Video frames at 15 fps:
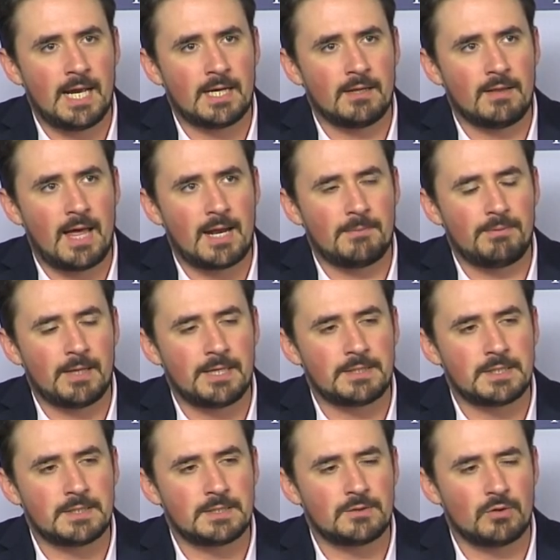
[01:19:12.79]
and a lot of
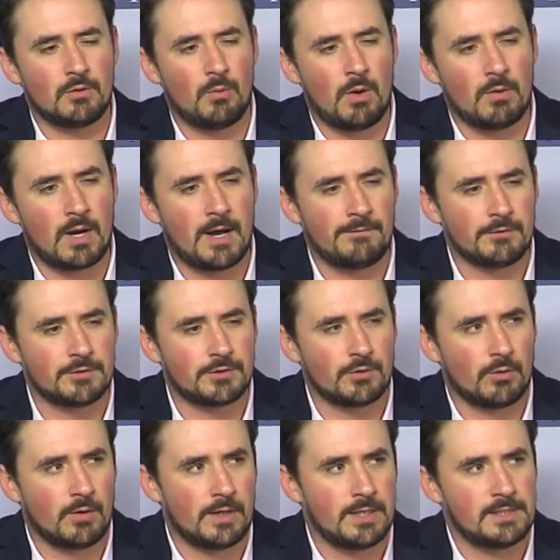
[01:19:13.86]
places sort of won't cover
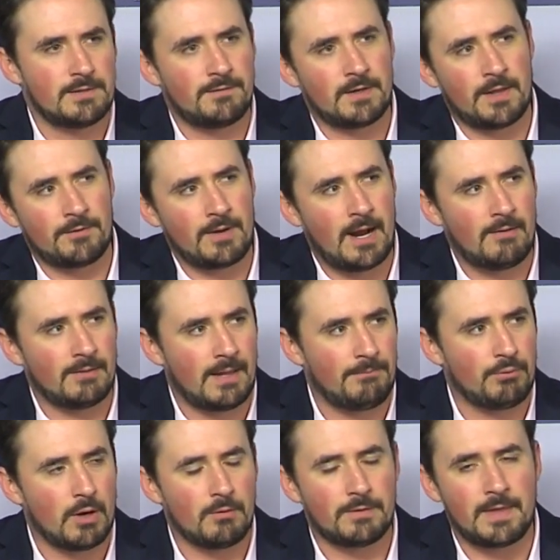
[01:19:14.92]
stories if another outlet
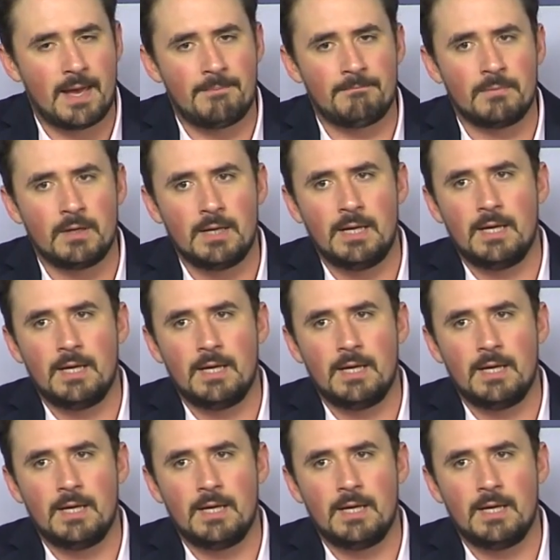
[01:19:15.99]
broke them